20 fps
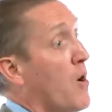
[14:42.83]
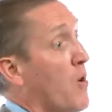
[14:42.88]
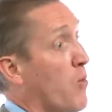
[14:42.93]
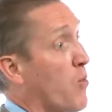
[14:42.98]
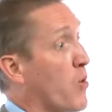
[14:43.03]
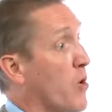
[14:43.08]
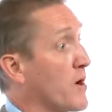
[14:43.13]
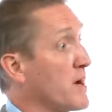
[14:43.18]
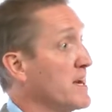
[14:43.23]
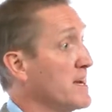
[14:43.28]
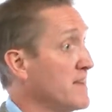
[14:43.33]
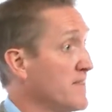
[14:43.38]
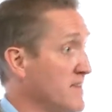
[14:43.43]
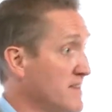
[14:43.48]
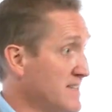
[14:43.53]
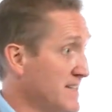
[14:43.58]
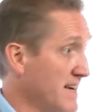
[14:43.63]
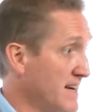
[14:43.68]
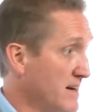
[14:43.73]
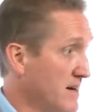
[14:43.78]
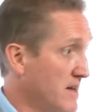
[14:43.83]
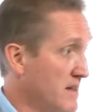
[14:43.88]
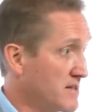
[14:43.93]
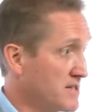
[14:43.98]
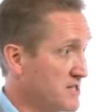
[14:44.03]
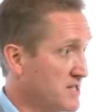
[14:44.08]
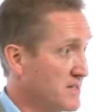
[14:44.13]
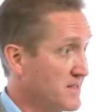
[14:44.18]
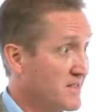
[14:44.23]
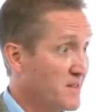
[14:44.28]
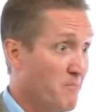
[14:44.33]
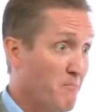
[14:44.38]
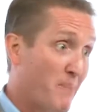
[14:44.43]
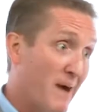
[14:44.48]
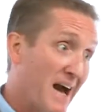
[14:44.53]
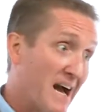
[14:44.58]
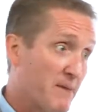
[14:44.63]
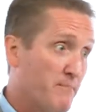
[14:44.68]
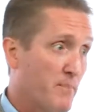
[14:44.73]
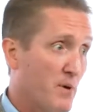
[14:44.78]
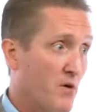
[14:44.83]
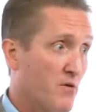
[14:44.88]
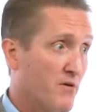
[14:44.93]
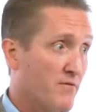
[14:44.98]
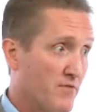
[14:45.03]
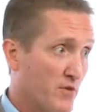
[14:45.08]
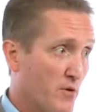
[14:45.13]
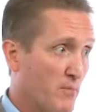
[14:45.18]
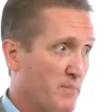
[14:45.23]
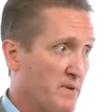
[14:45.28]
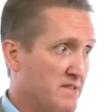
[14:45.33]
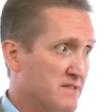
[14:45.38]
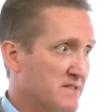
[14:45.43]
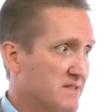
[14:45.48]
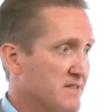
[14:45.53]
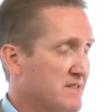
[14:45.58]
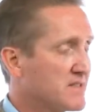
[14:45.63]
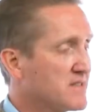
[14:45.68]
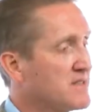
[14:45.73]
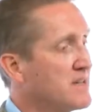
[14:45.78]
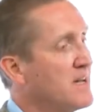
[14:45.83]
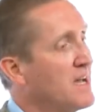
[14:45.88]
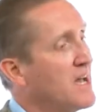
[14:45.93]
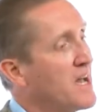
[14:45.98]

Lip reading: working in the technology, the backbone of their business,